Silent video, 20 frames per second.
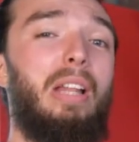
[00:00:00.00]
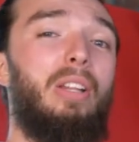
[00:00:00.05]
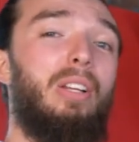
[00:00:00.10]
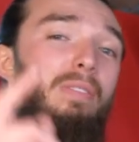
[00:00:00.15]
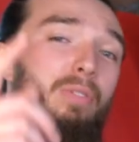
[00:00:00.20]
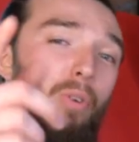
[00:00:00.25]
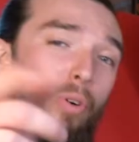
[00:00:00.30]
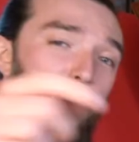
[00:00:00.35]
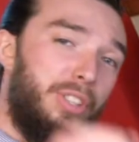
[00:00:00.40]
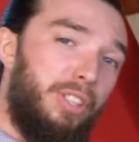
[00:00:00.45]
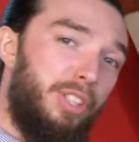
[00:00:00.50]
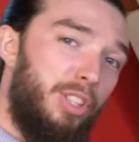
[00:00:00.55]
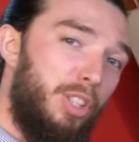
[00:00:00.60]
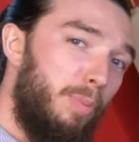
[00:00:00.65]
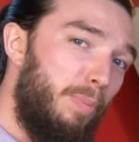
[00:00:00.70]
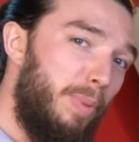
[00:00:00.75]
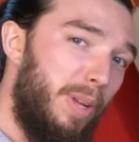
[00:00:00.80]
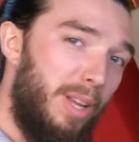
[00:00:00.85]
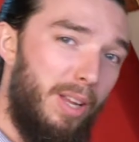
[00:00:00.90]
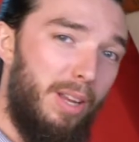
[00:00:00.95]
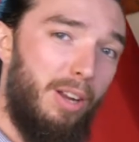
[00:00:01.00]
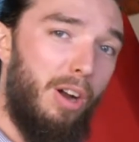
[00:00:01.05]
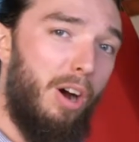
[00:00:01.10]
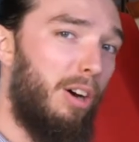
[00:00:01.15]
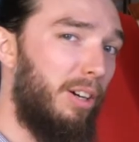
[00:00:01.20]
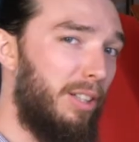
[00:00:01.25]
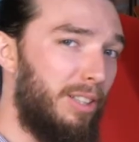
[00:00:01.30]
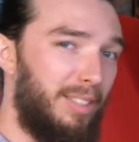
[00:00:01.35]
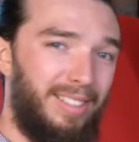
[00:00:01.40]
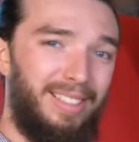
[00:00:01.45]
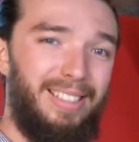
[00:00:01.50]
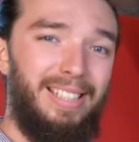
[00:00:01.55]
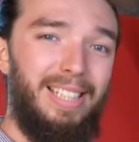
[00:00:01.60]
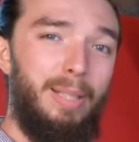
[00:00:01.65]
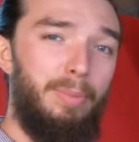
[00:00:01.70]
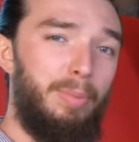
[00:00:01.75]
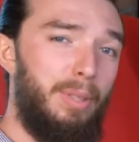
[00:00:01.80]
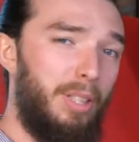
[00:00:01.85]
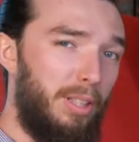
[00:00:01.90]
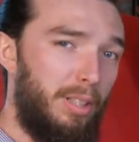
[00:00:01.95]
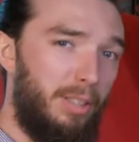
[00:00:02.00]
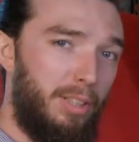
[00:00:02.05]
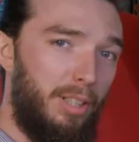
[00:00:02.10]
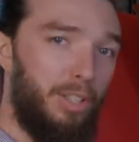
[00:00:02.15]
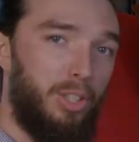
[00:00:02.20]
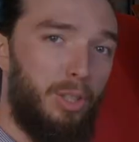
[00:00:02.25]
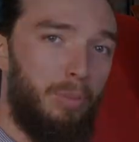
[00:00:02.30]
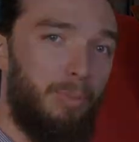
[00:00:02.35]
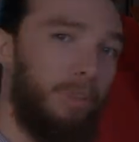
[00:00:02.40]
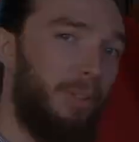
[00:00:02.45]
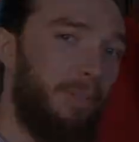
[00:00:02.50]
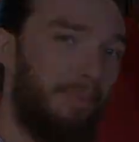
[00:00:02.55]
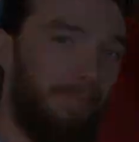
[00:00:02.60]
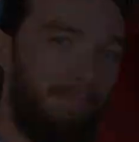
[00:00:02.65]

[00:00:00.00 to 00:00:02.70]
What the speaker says: look forward to you being our esteemed customer.